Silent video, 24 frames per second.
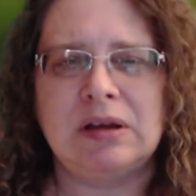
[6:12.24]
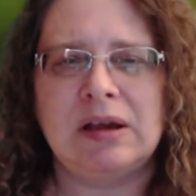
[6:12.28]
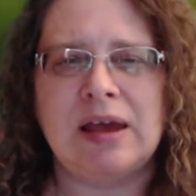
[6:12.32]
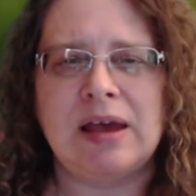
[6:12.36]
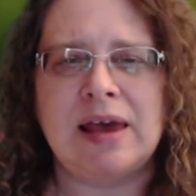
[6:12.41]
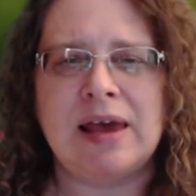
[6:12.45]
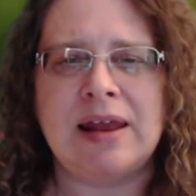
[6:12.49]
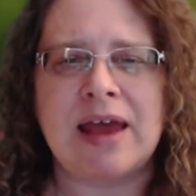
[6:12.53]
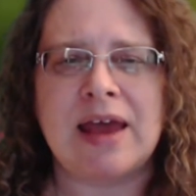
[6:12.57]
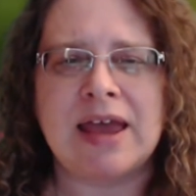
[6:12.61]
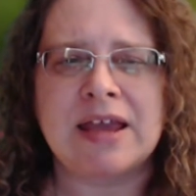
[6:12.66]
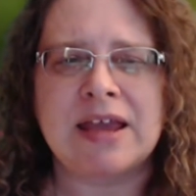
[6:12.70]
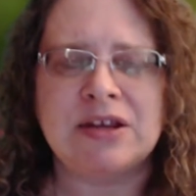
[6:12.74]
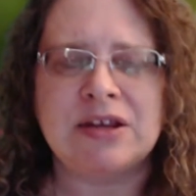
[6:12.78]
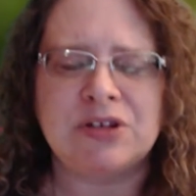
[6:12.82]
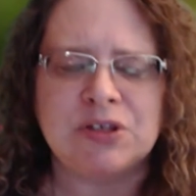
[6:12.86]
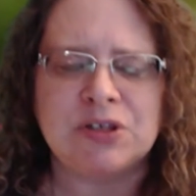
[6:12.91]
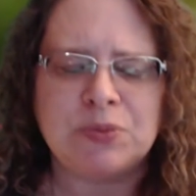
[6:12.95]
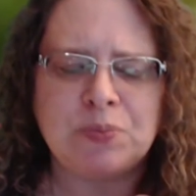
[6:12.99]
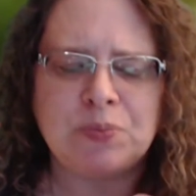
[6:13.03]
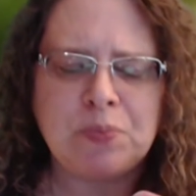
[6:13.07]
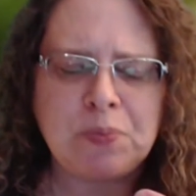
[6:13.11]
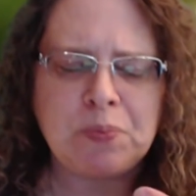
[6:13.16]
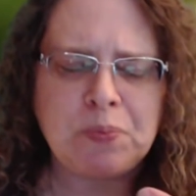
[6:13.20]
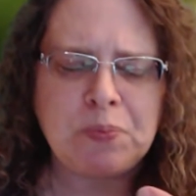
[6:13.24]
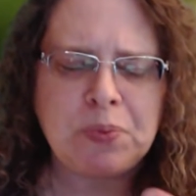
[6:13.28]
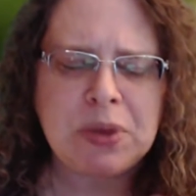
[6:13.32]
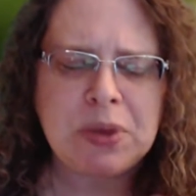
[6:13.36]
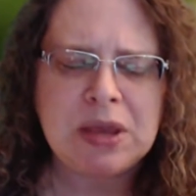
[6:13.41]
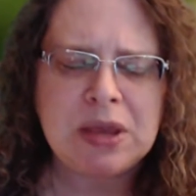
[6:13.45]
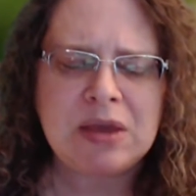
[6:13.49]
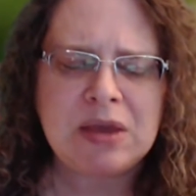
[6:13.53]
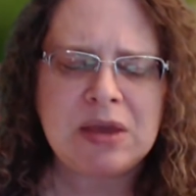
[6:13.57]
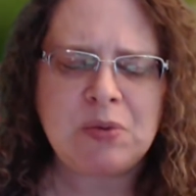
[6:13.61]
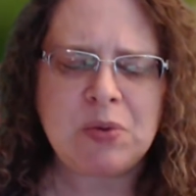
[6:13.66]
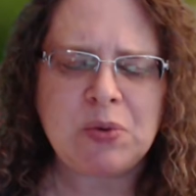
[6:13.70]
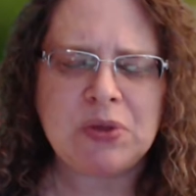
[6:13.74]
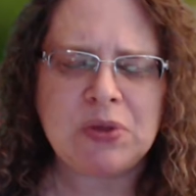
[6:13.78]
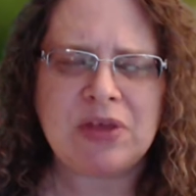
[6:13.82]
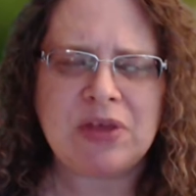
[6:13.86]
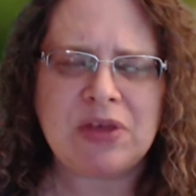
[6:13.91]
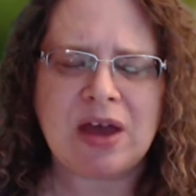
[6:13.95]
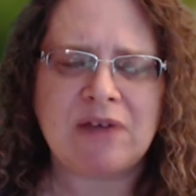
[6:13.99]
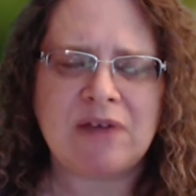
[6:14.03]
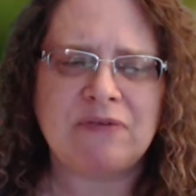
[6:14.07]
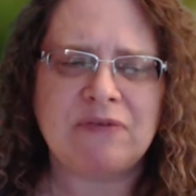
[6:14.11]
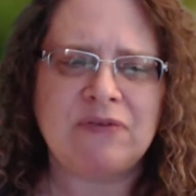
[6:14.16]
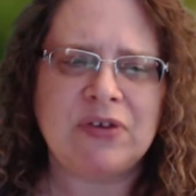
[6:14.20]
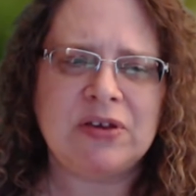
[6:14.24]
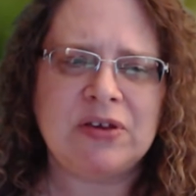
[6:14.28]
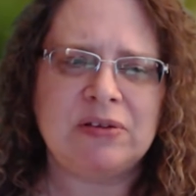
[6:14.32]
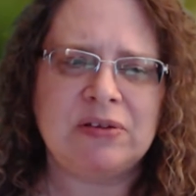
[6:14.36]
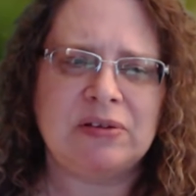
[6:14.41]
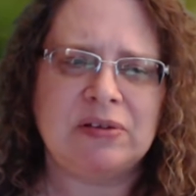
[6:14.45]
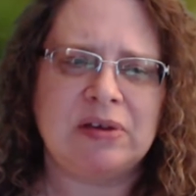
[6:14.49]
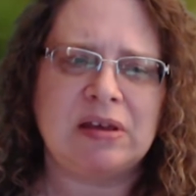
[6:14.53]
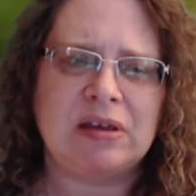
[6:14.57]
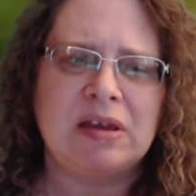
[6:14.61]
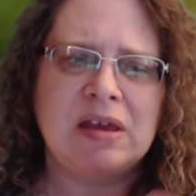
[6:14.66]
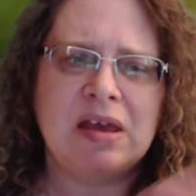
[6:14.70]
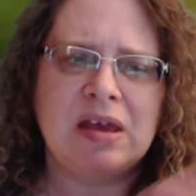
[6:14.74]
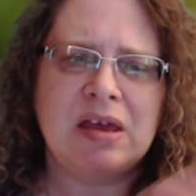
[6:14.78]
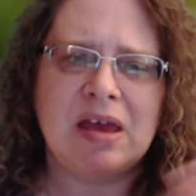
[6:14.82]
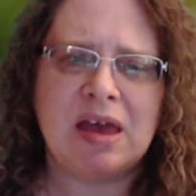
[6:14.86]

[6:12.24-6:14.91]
and I can just be with that feeling.